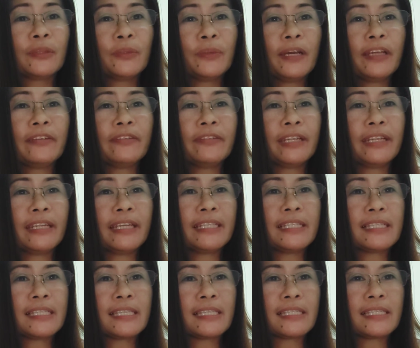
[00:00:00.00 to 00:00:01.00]

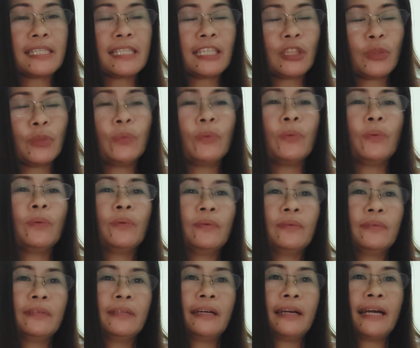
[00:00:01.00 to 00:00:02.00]
262,
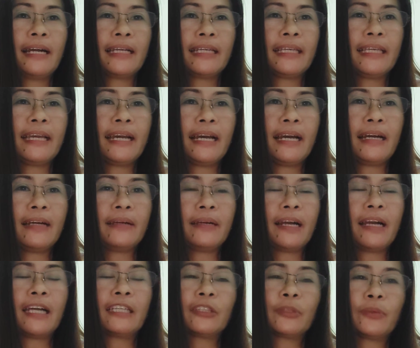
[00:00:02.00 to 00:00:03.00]
ang
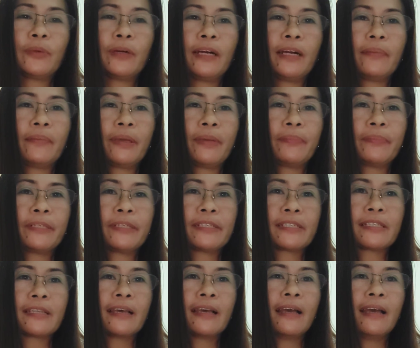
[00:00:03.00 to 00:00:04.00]
ato ang
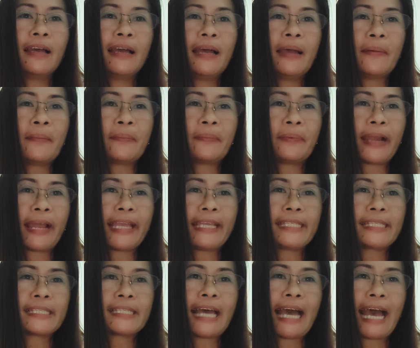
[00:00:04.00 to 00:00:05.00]
members
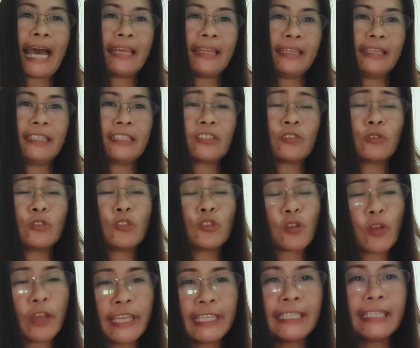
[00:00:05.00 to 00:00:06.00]
price, ani. So
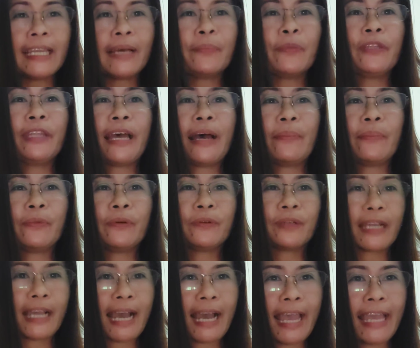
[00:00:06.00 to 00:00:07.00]
join na mo
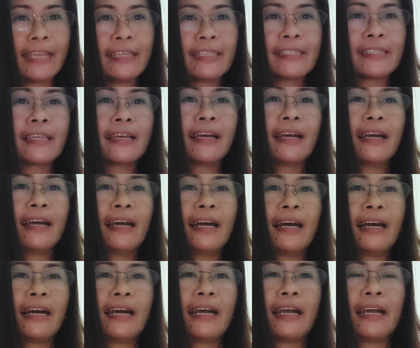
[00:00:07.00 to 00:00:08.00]
guys,
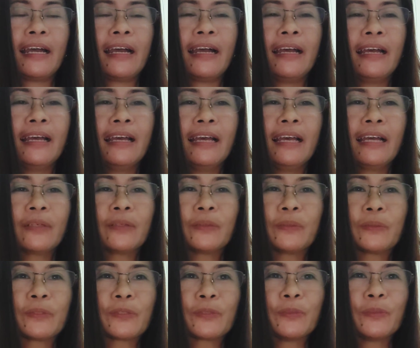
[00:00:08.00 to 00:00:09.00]

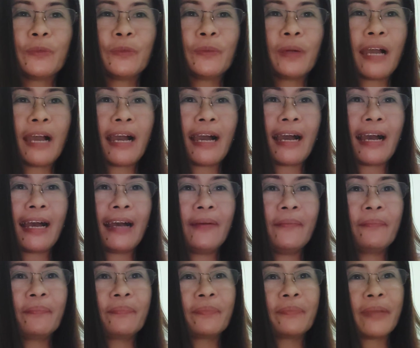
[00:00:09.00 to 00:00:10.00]
kung gusto mo nga
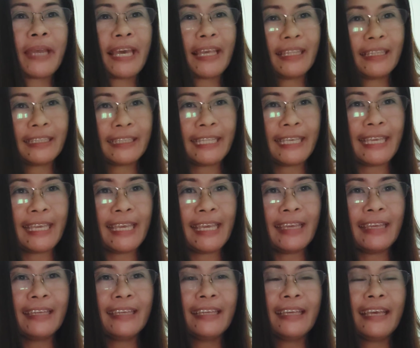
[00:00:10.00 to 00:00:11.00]

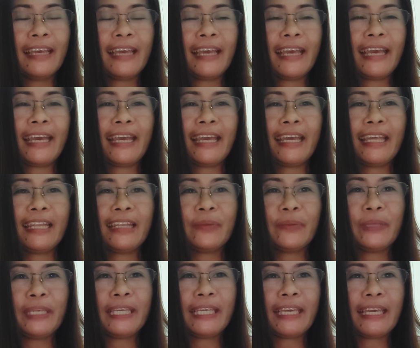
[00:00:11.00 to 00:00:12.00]
ma-healthy and
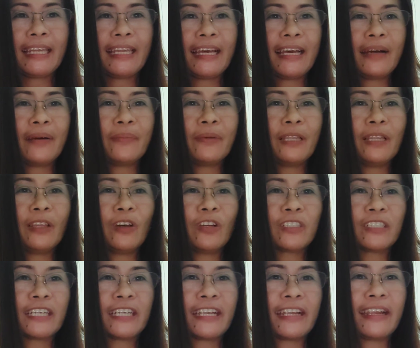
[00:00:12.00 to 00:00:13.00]
we can have a
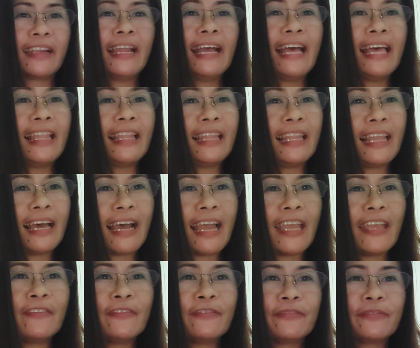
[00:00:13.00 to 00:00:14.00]
longer
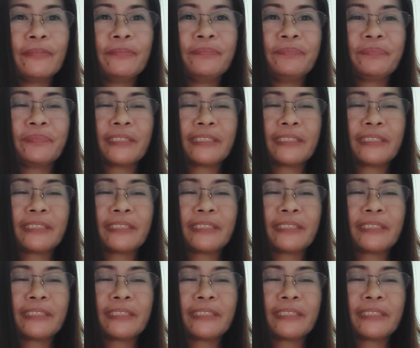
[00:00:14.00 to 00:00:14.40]
life,